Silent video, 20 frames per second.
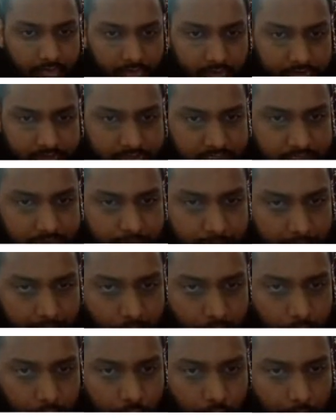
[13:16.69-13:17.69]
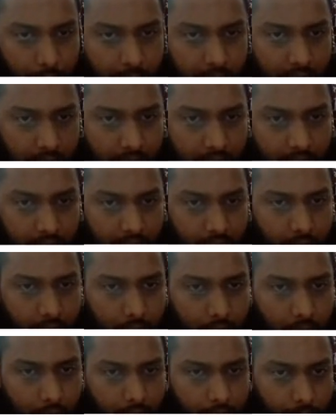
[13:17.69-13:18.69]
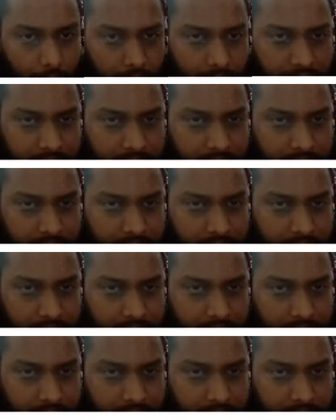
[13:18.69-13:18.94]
This is my Qutub Minar. Every one of you